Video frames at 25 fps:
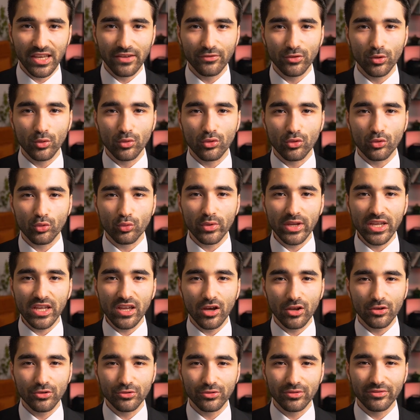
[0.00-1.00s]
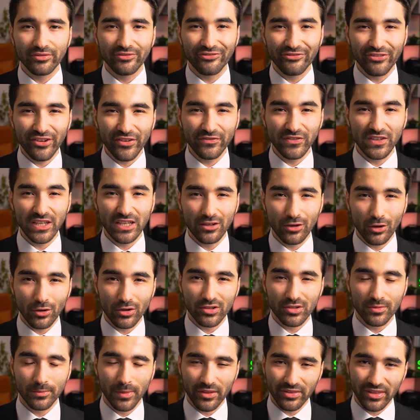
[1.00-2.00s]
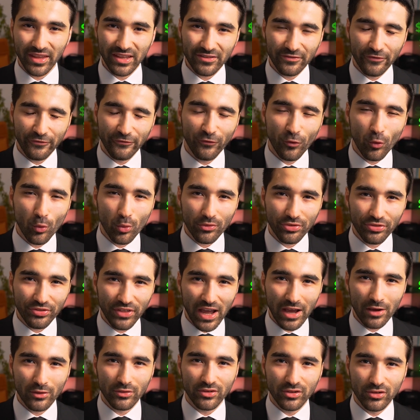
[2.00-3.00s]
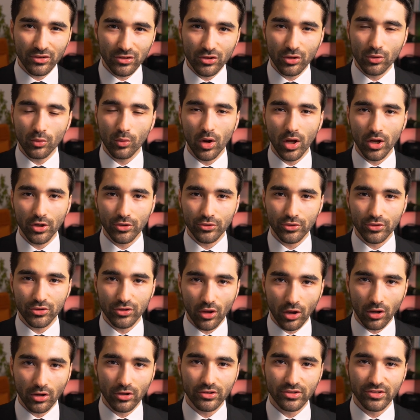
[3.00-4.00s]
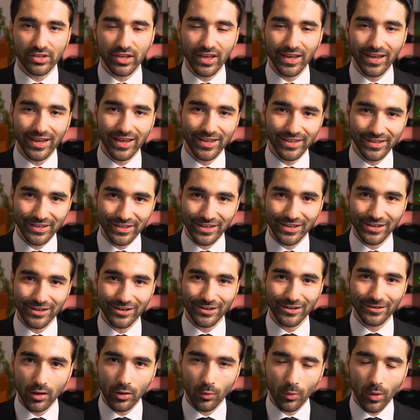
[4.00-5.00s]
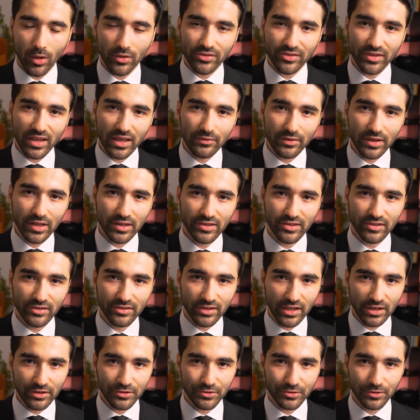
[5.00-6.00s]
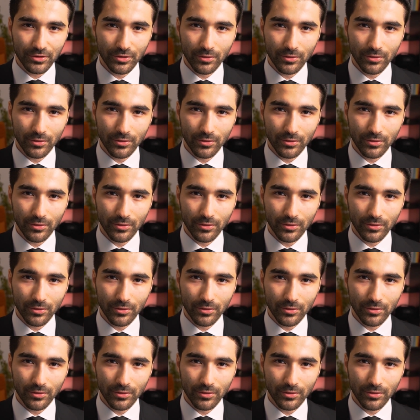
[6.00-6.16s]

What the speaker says: you $350 a month. That's $4,200 a year. While saving is essential,